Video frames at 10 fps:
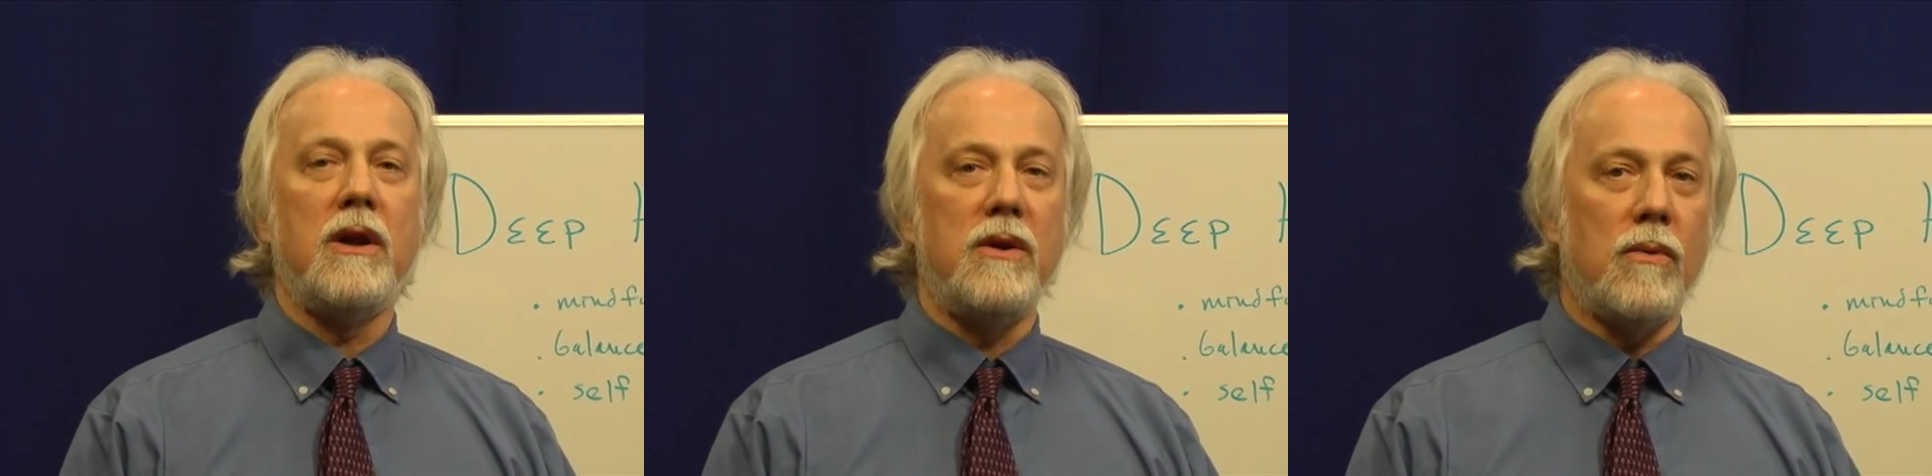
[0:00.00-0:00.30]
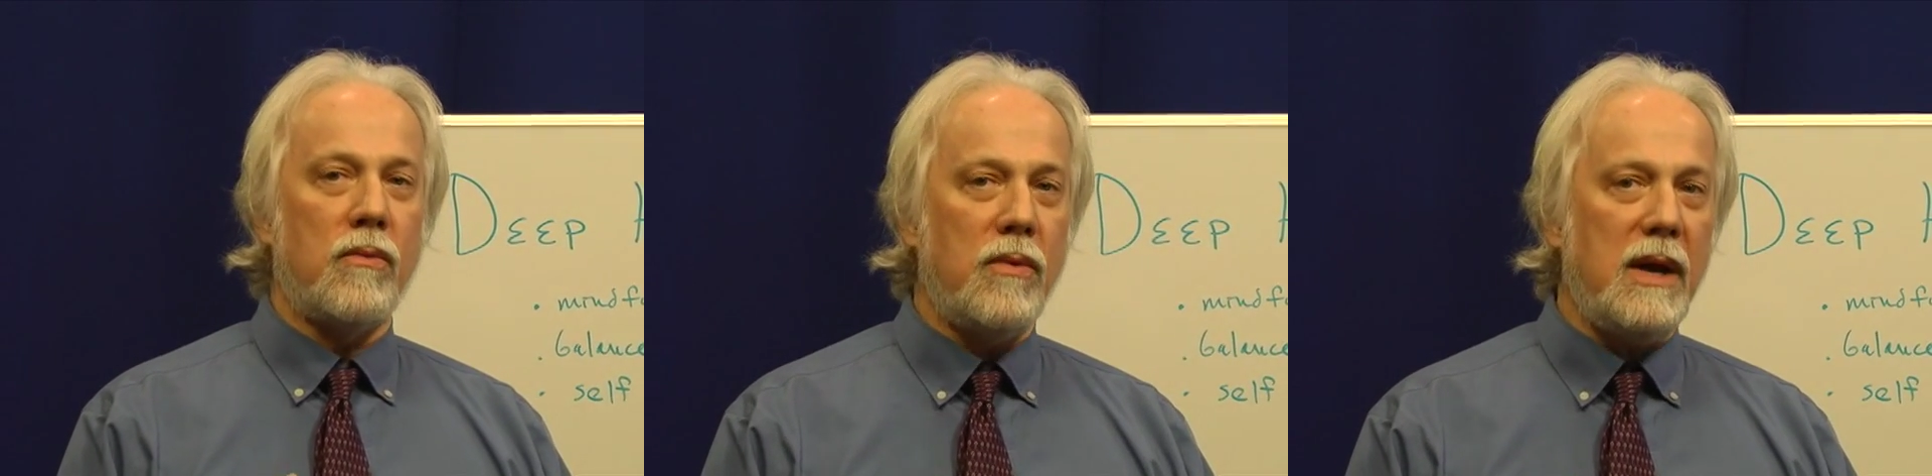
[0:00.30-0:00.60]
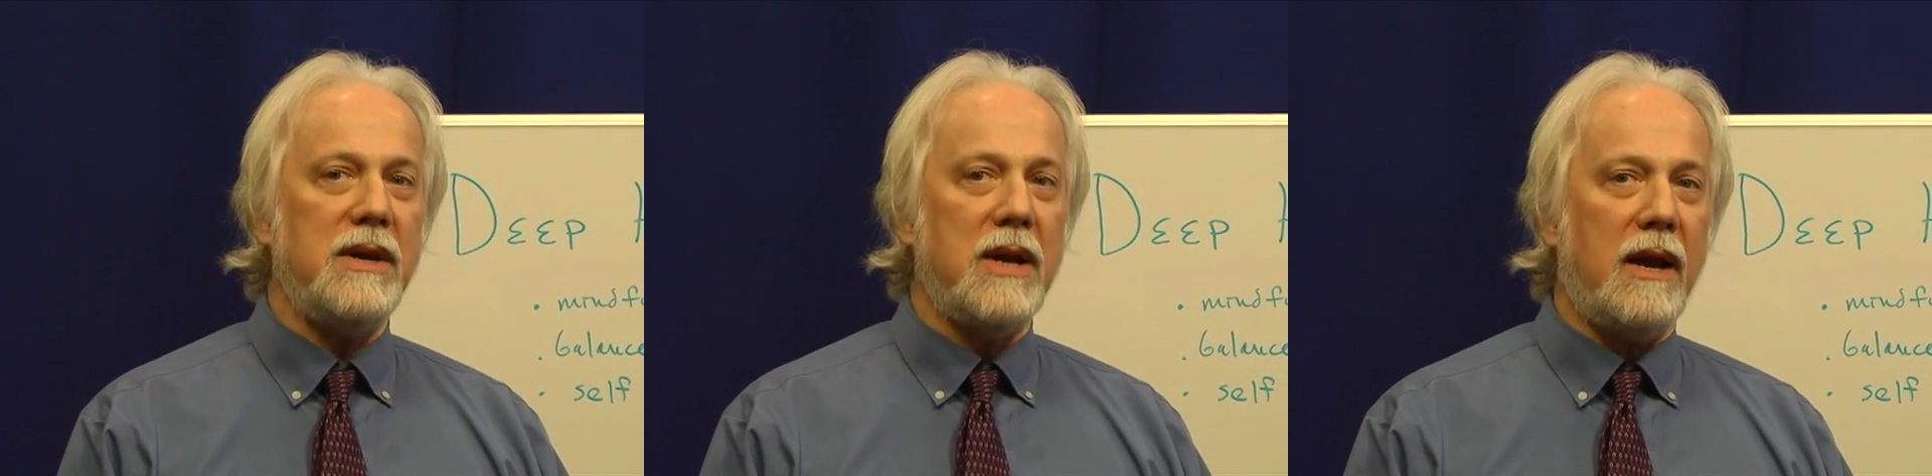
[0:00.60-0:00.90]
you're
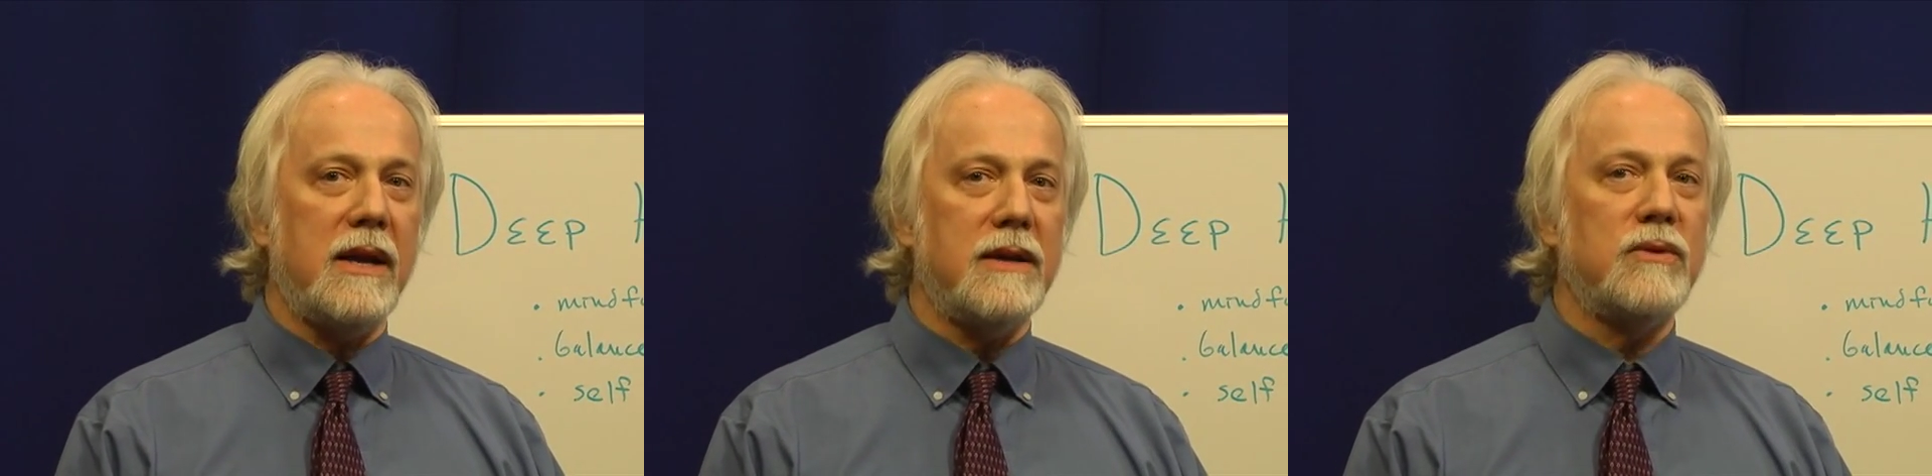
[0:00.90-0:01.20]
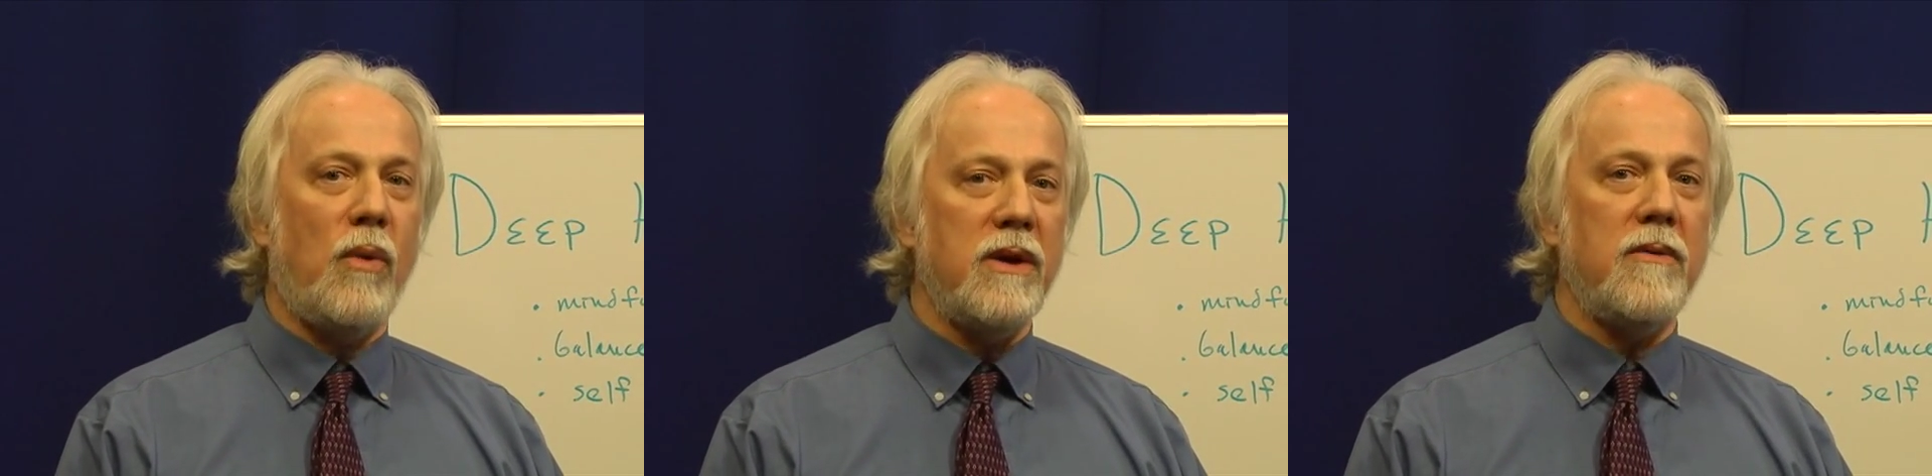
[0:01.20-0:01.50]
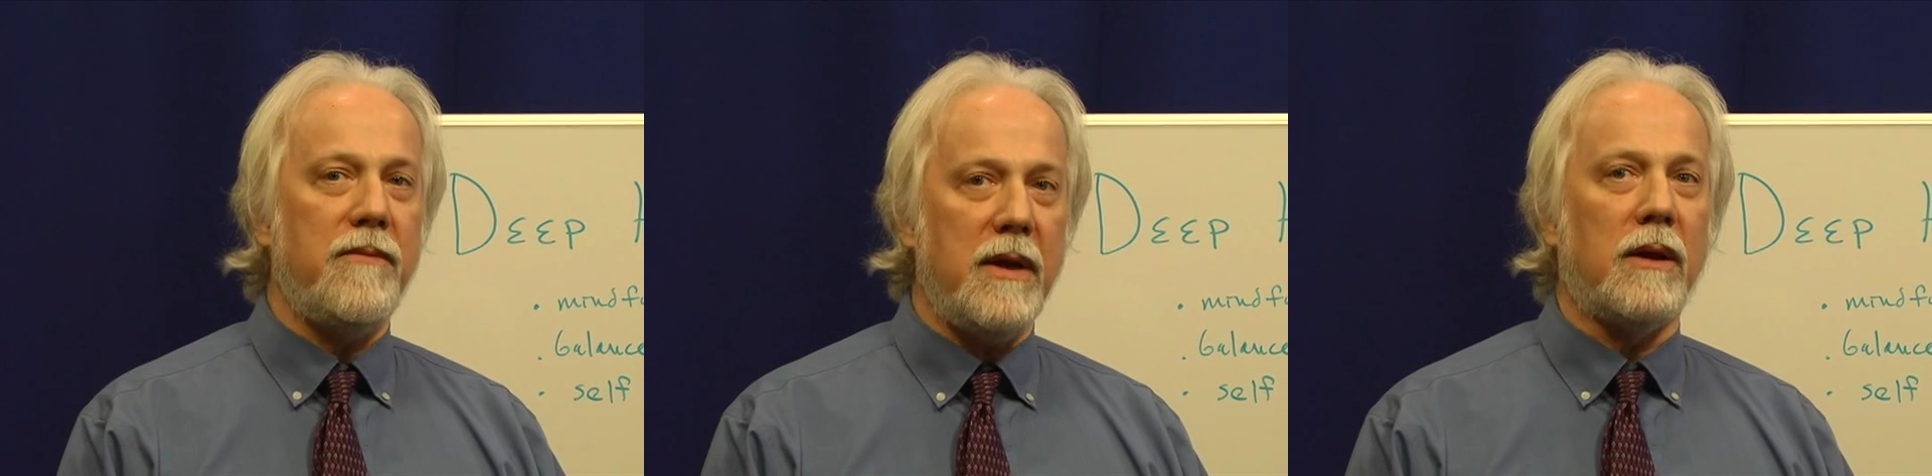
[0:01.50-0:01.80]
really telling us what you
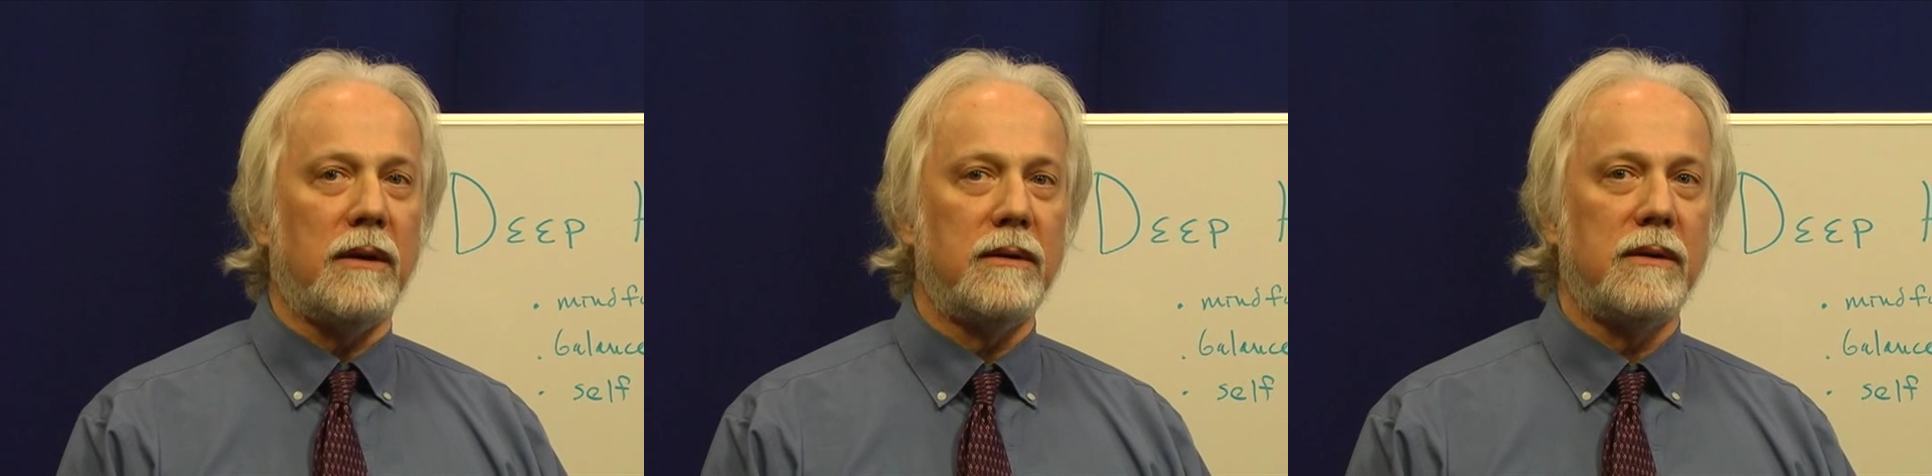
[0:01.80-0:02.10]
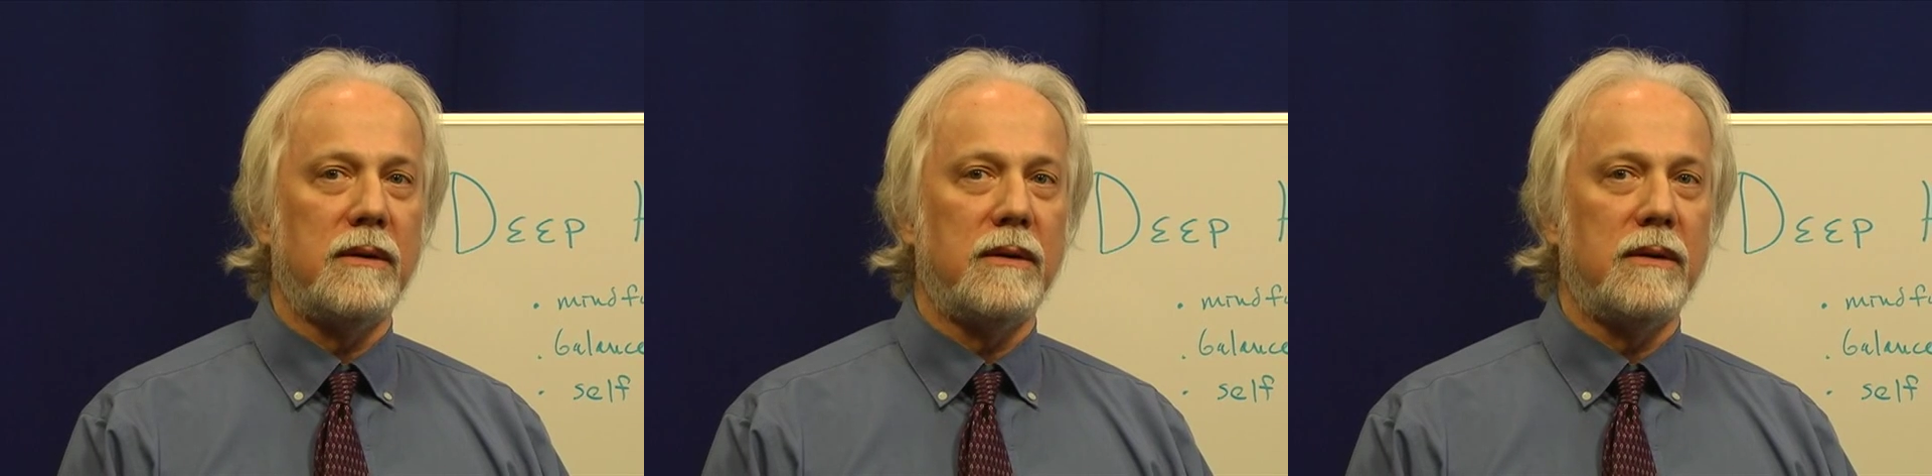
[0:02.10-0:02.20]
feel.